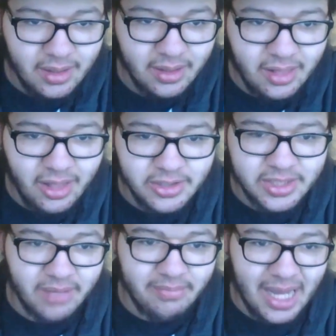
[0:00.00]

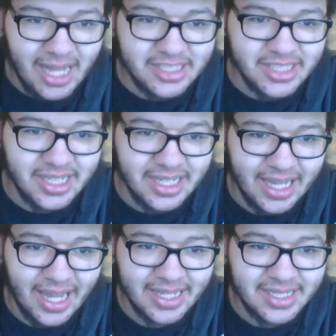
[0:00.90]
Close-up magic?
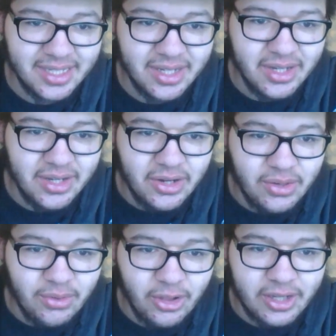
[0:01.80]
Yikes.
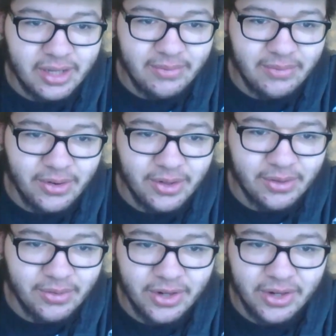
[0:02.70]
We're looking,
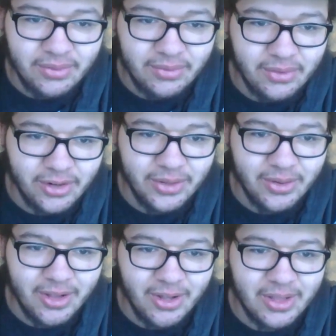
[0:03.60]
were, were, you, were
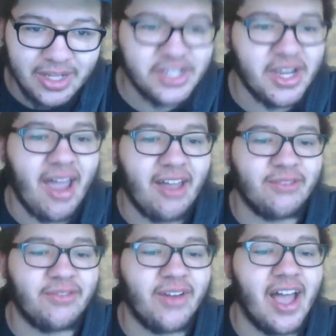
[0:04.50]
you a lonely
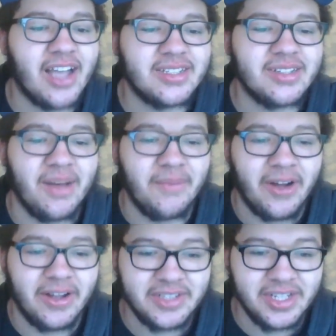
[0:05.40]
child, Fox? Come
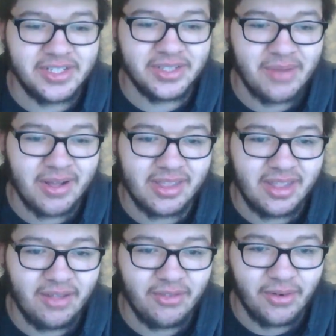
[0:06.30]
on, teach us about
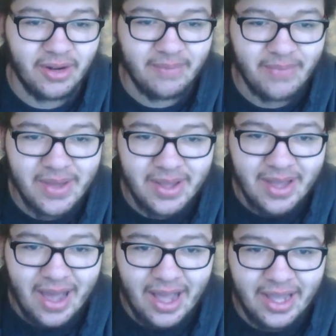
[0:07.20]
thievery.
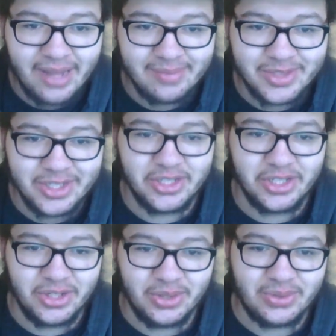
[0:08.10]
I am
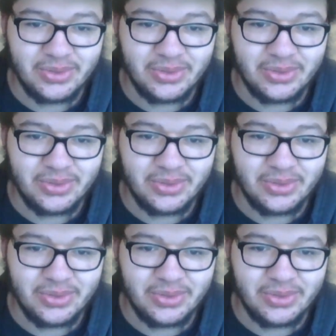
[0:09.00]
teaching you.